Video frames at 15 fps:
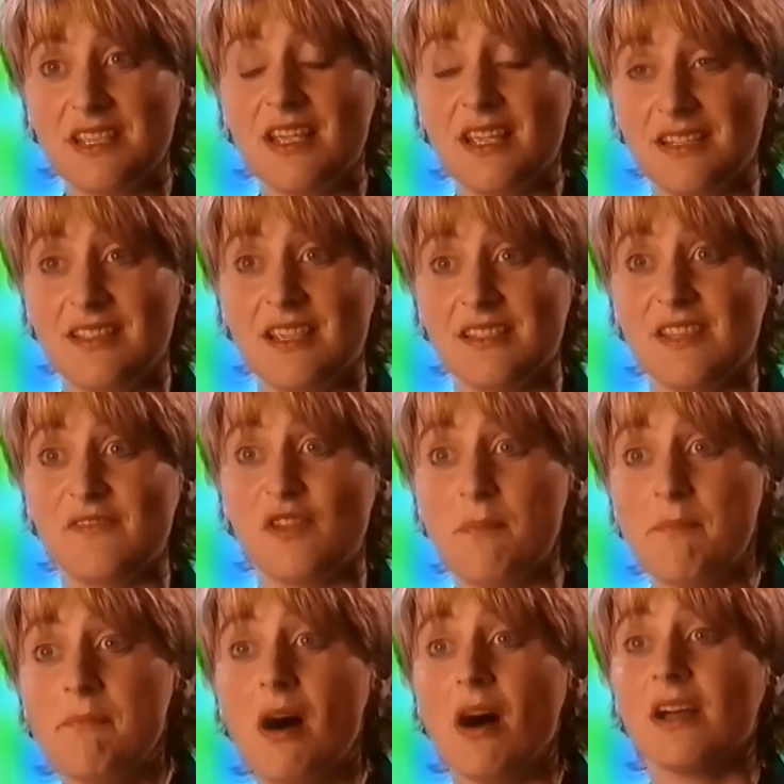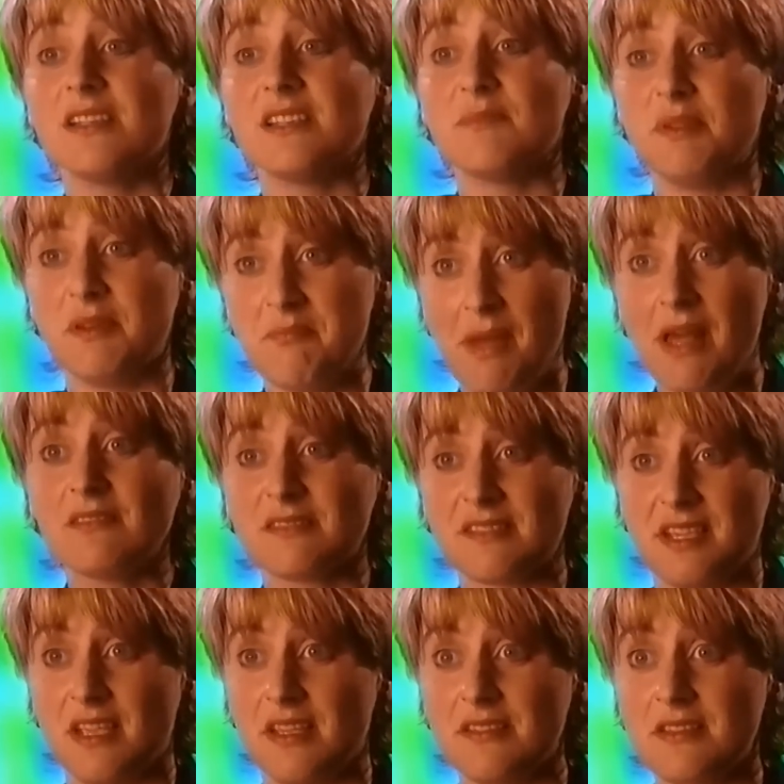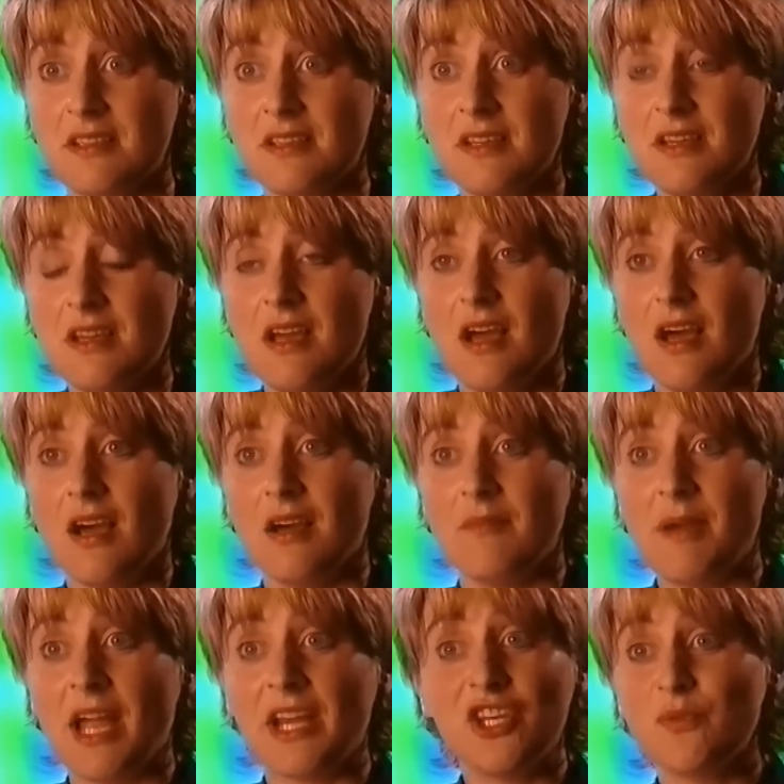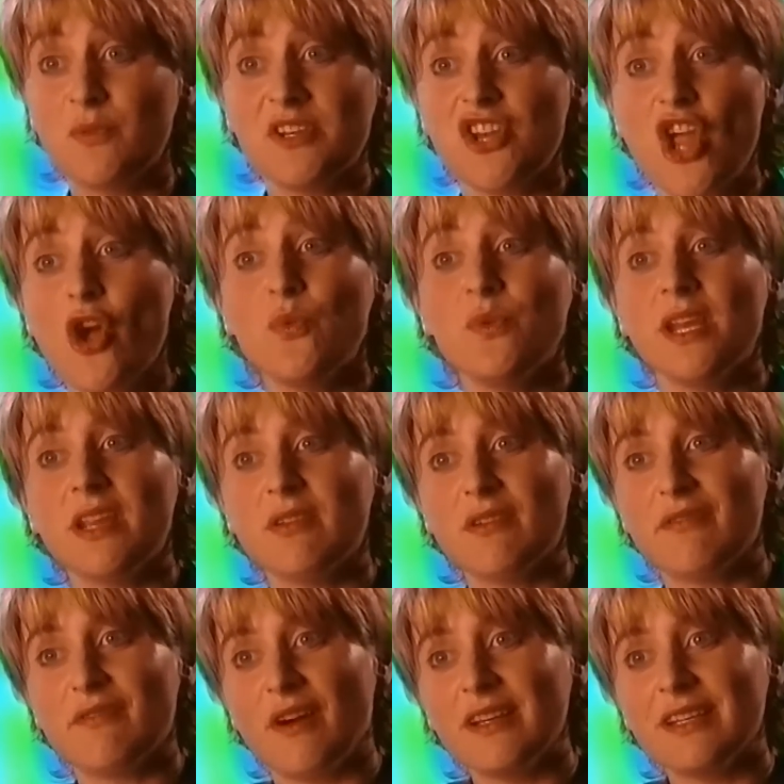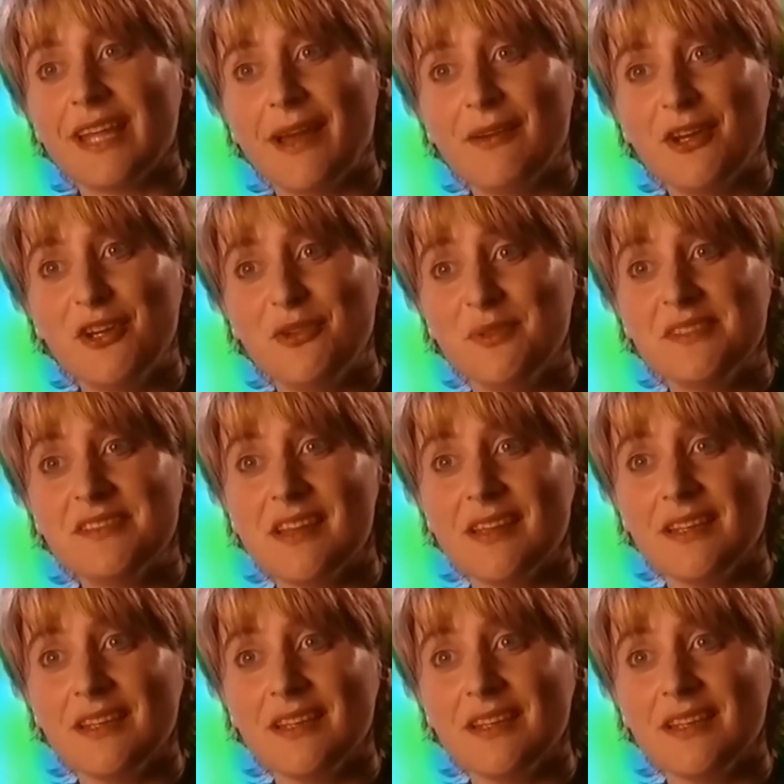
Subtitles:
as if your mind had been melted and you were no nearer finding out who had done